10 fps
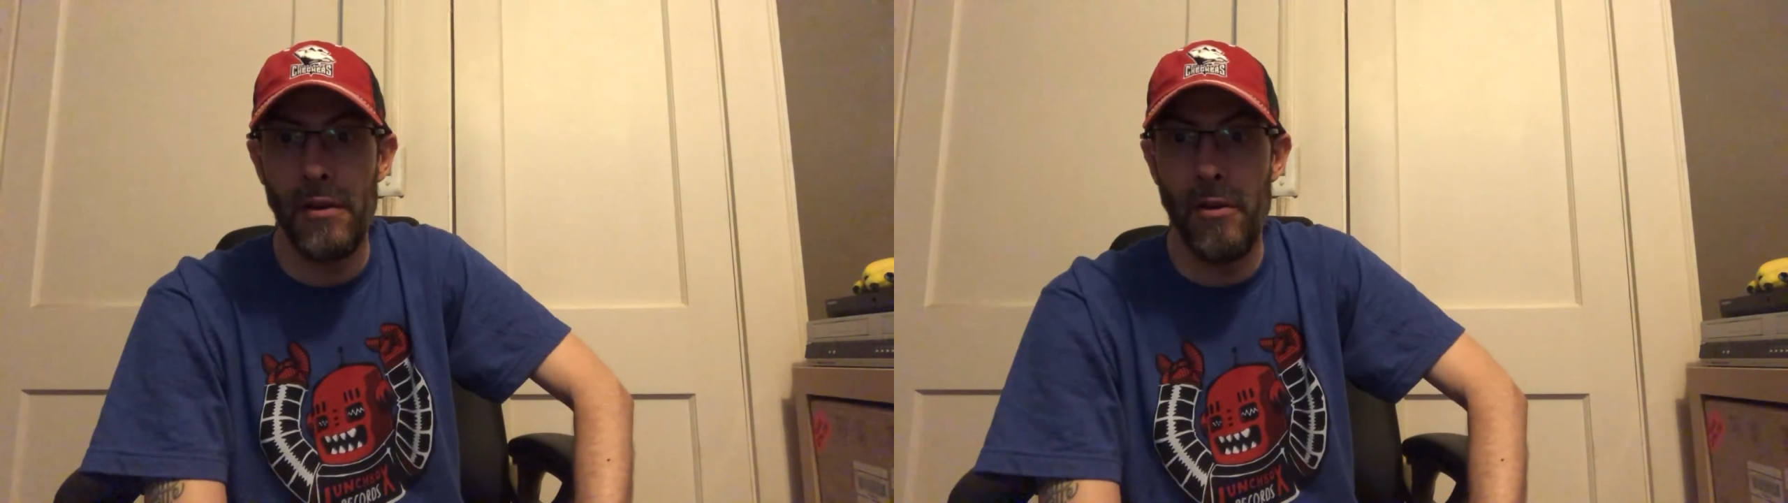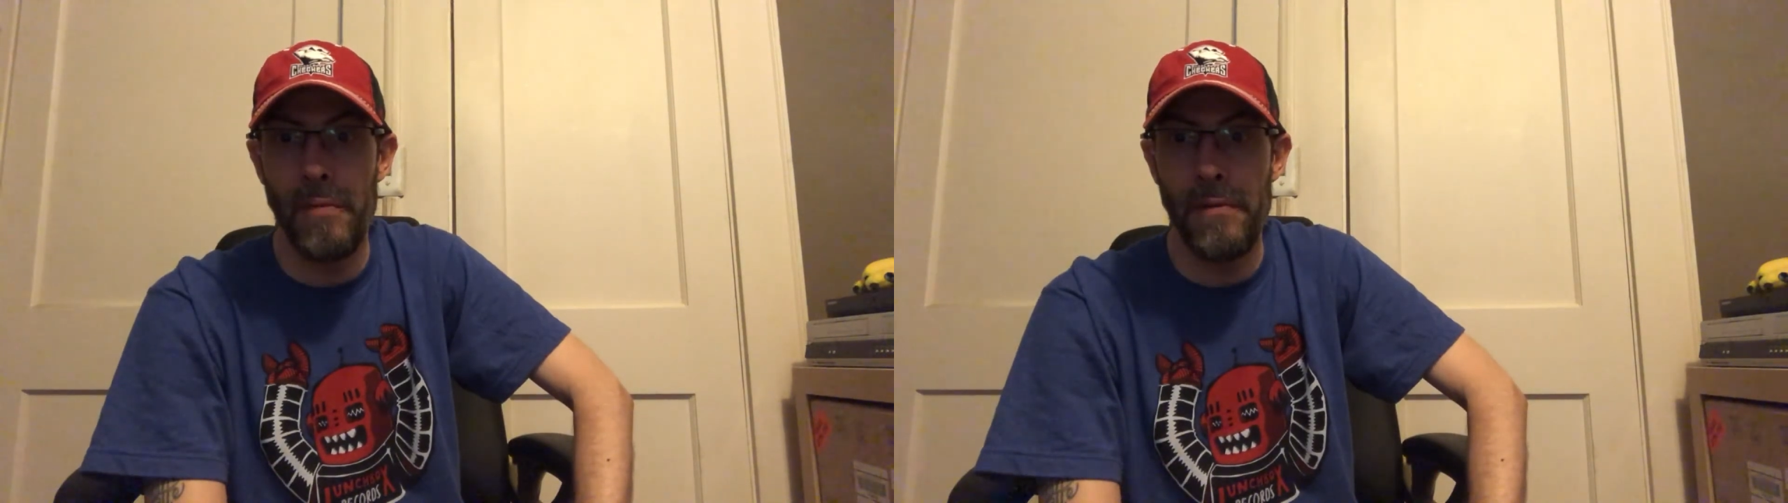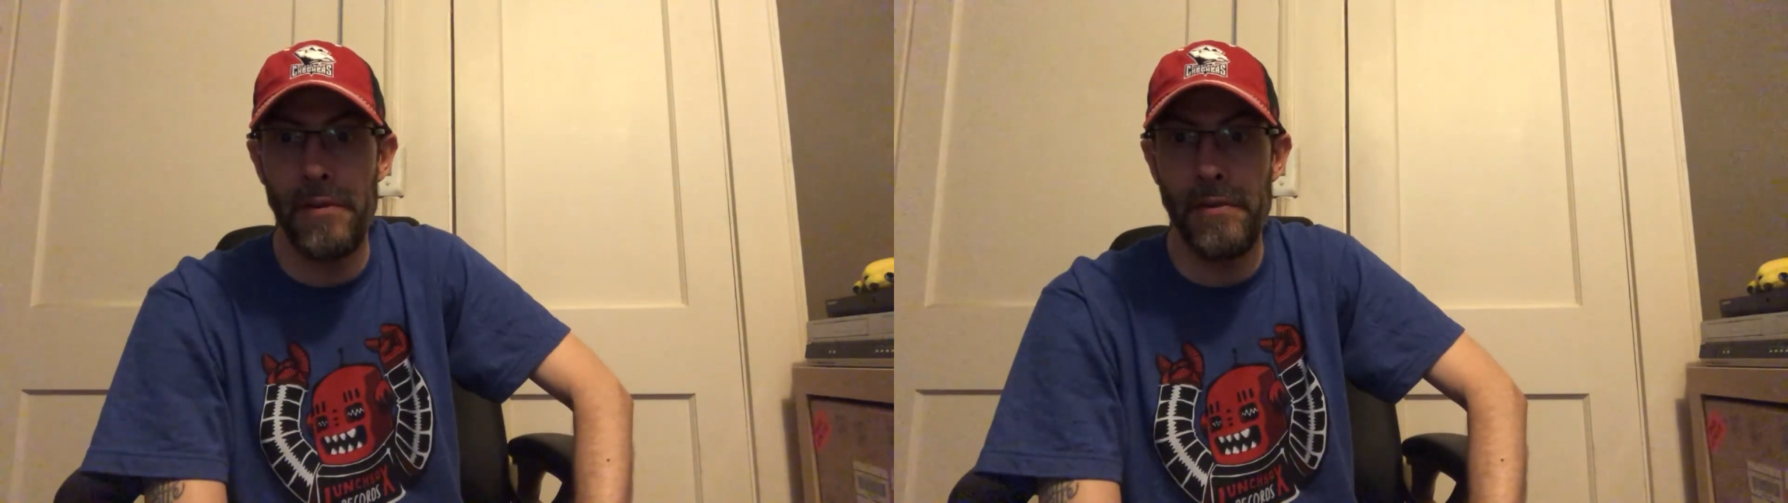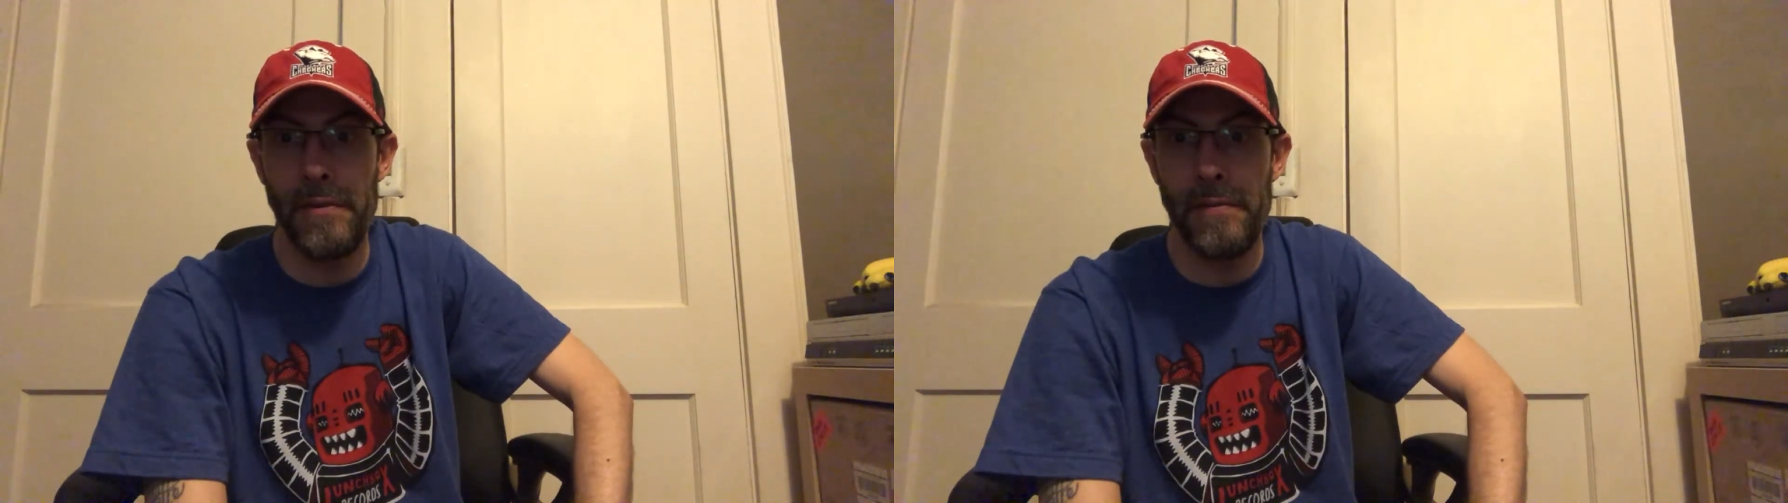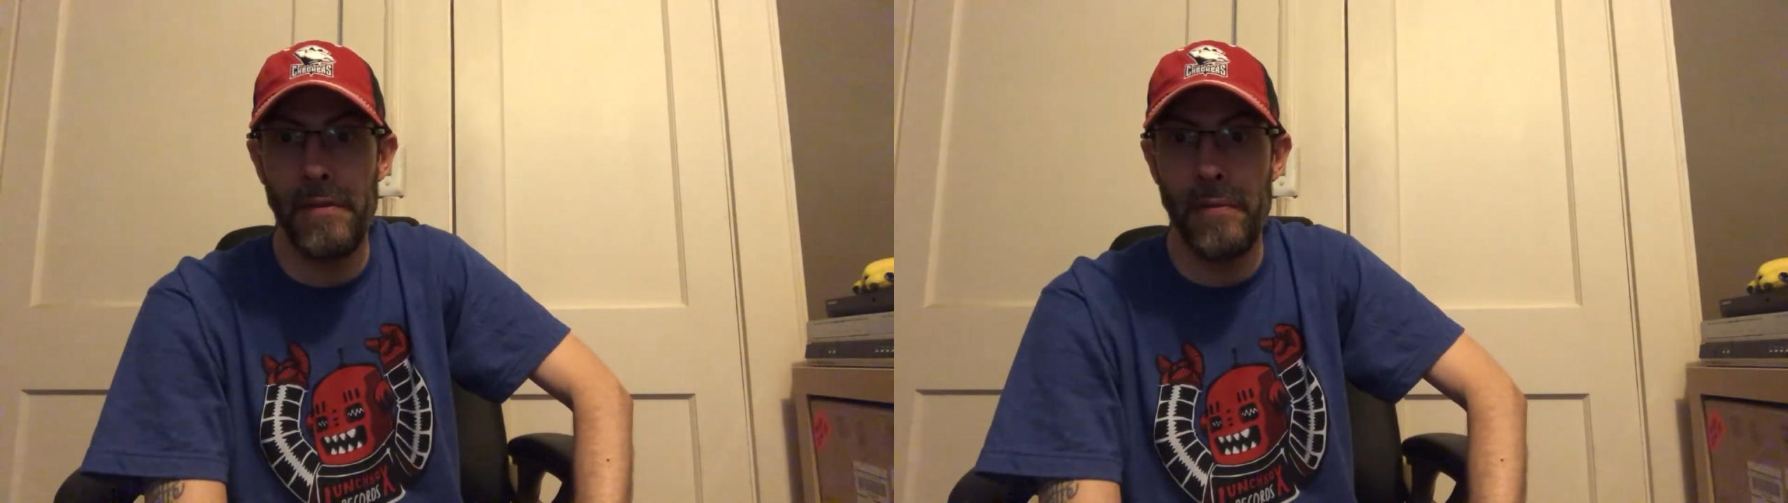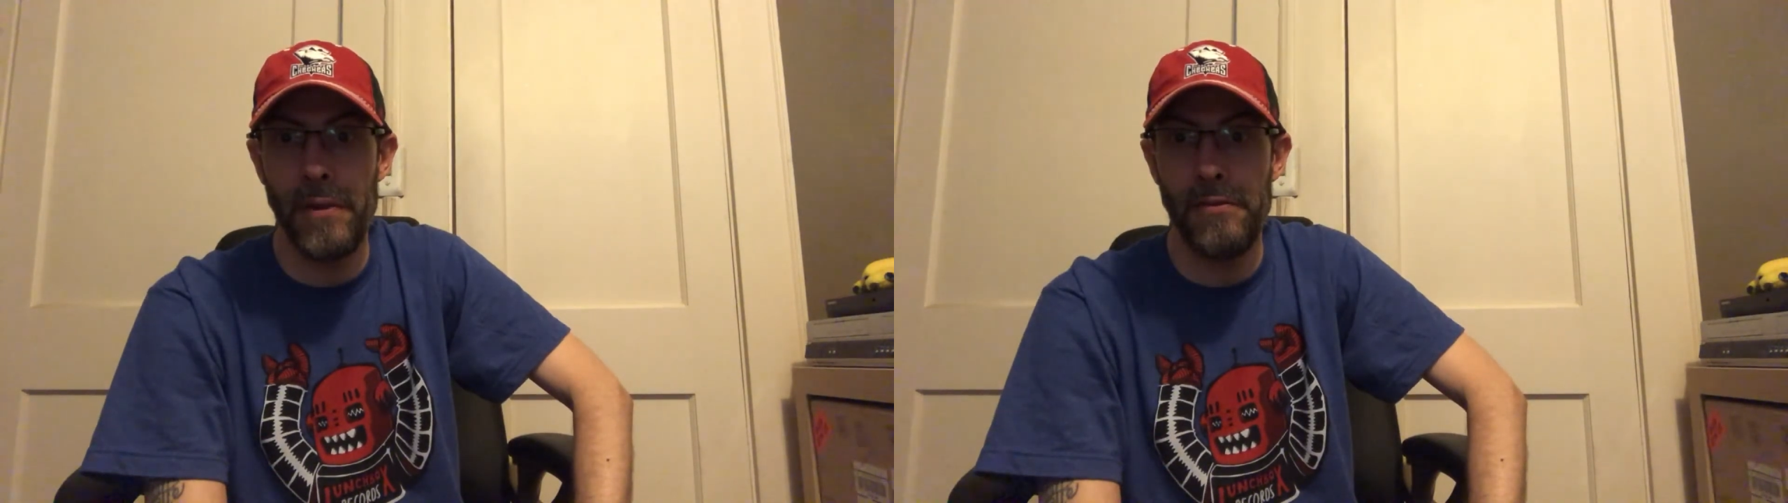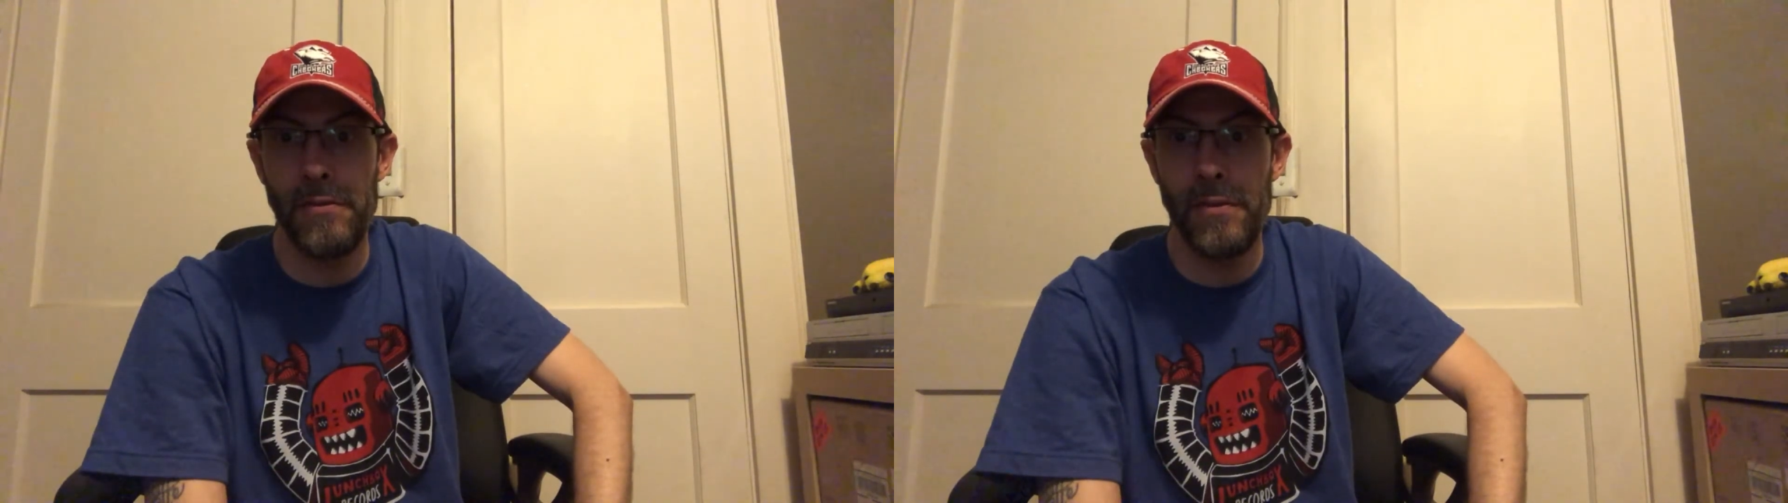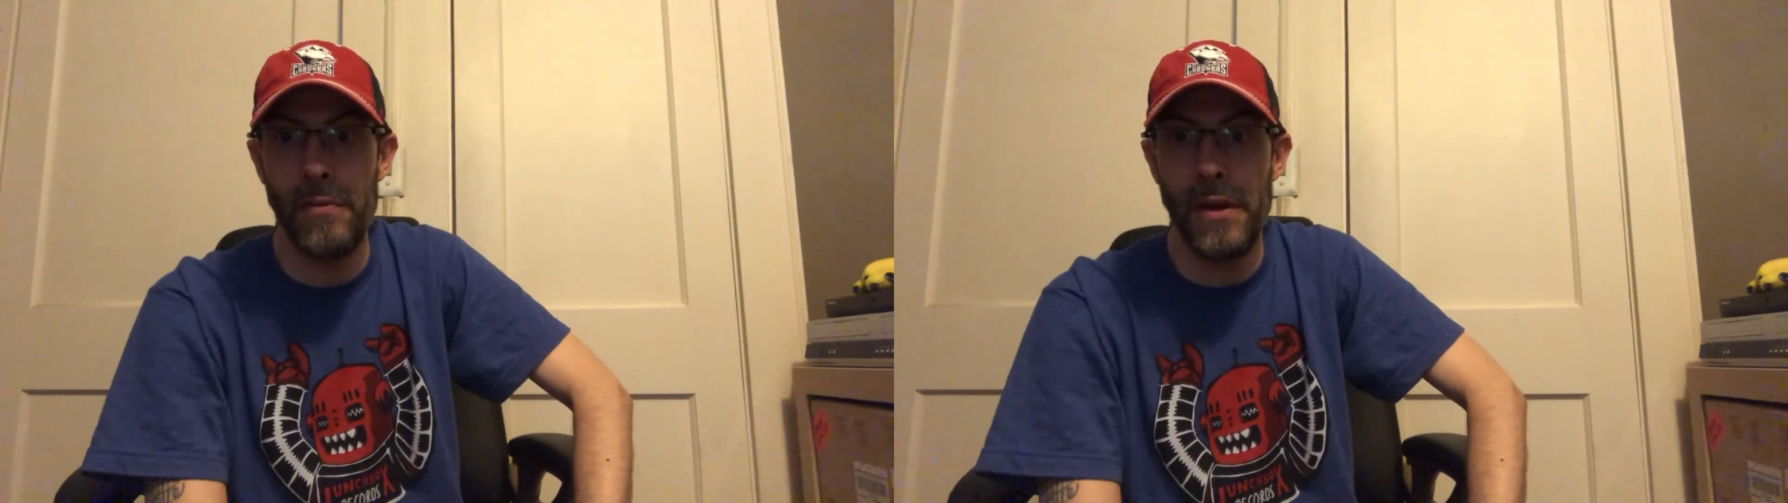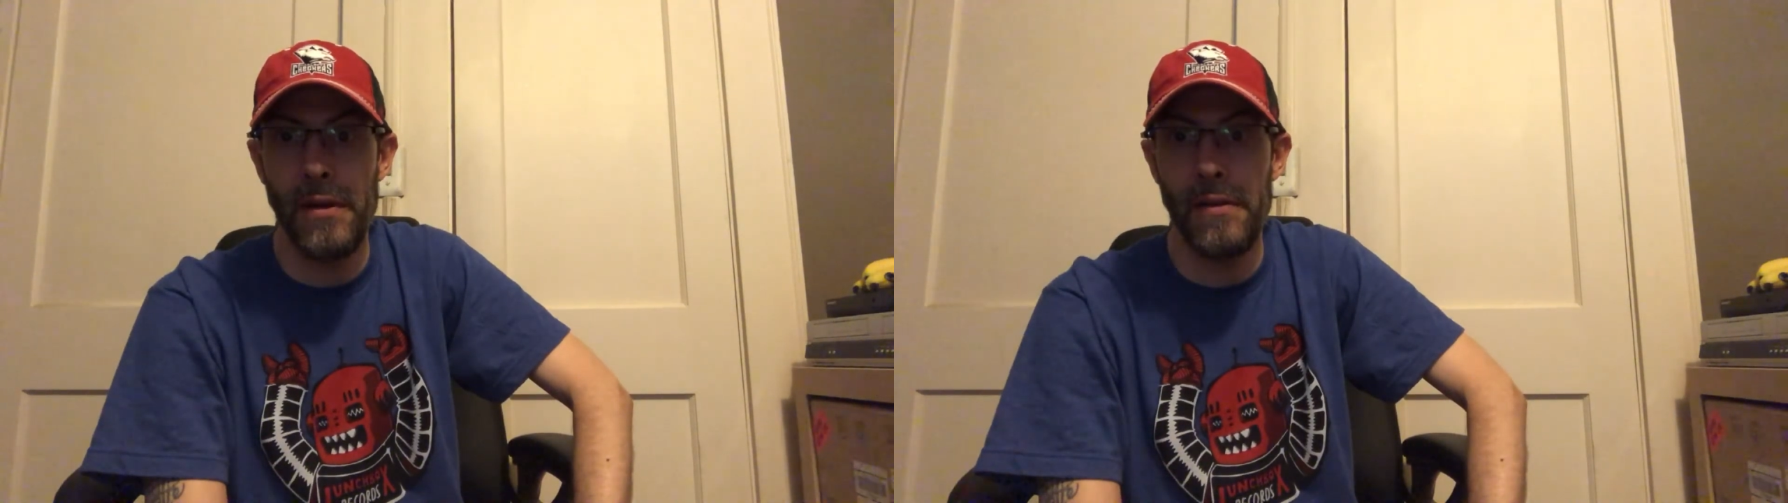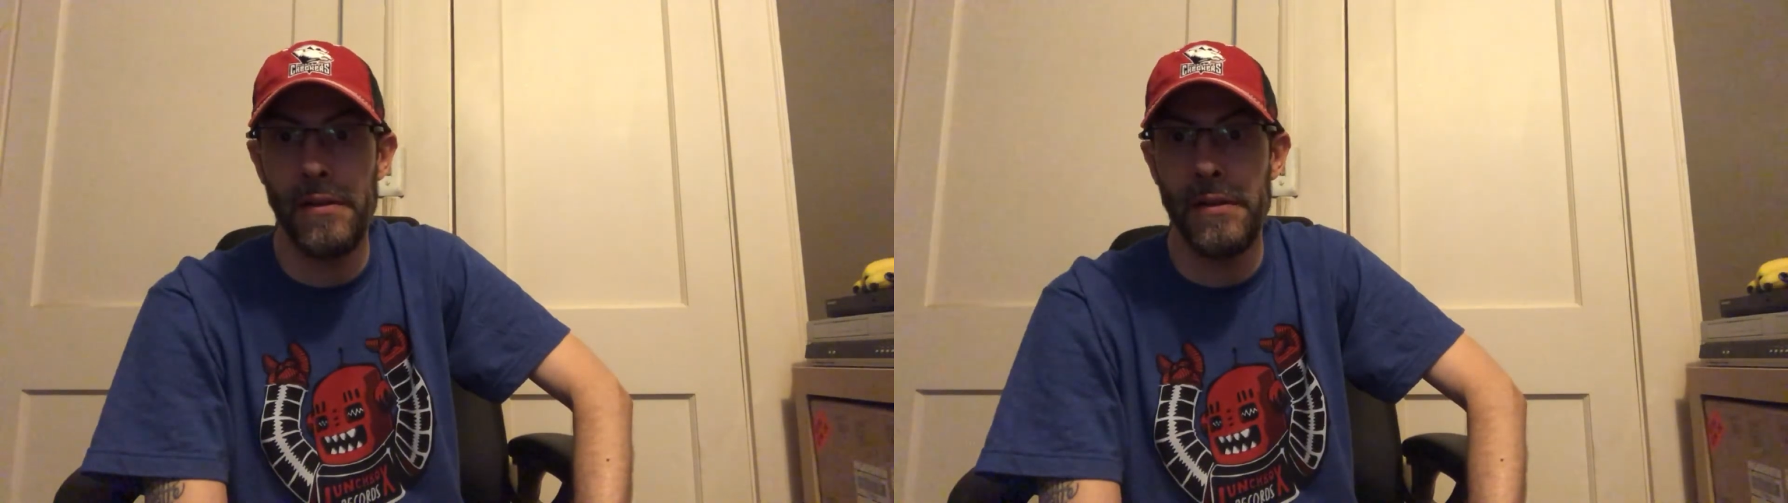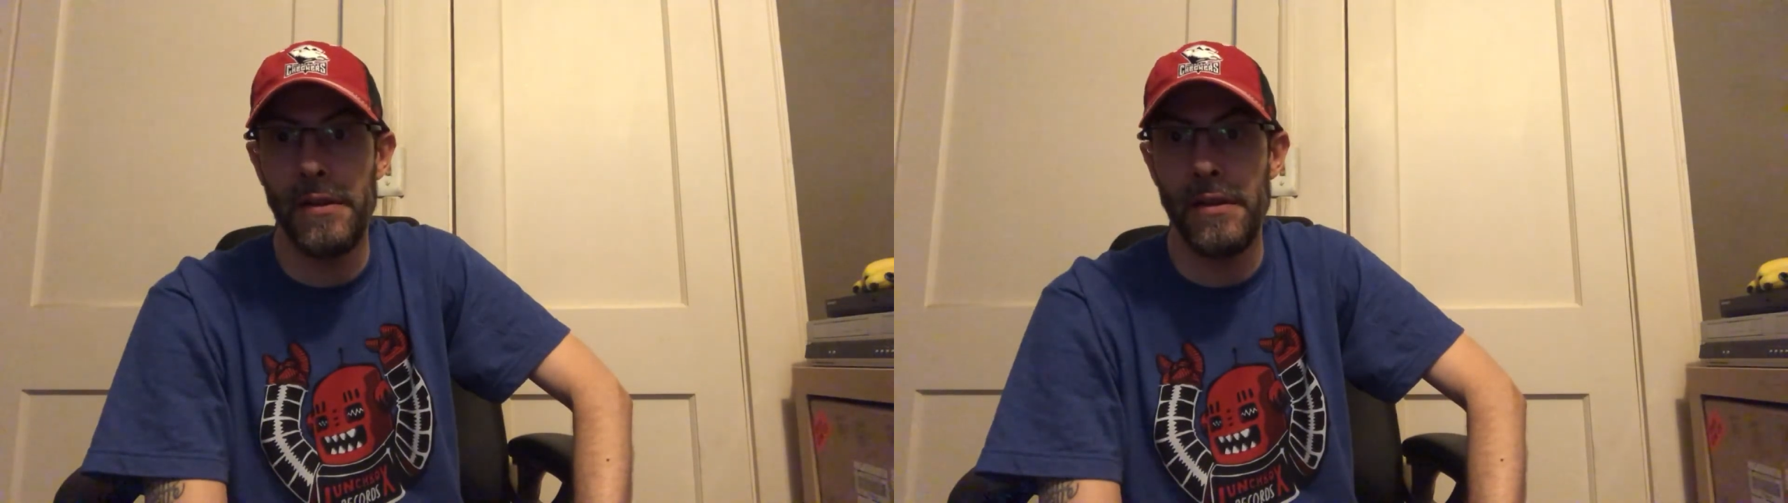Hope everybody's doing well.